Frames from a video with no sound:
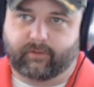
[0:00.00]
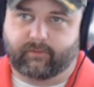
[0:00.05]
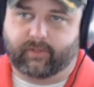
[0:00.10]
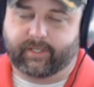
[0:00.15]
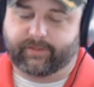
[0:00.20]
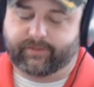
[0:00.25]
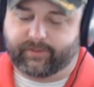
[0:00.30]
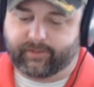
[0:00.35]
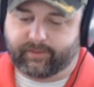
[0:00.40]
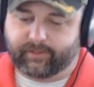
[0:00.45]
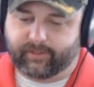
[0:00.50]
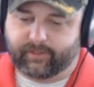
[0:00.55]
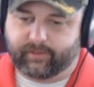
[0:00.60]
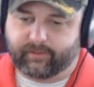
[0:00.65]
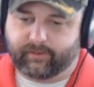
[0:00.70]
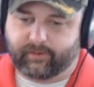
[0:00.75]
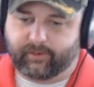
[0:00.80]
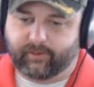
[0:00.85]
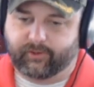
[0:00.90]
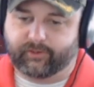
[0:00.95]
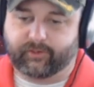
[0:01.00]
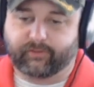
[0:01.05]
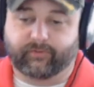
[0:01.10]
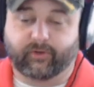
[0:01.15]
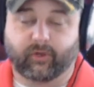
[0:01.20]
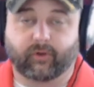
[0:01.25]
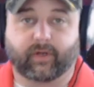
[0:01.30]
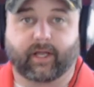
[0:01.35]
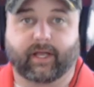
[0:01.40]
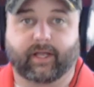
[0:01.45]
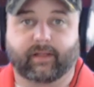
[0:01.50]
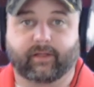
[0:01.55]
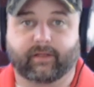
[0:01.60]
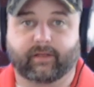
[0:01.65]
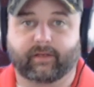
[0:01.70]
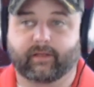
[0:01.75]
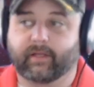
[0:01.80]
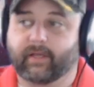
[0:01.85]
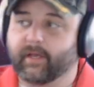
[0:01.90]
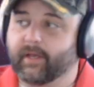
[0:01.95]
What is it? The Curse of Oak
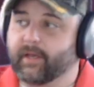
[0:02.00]
Island.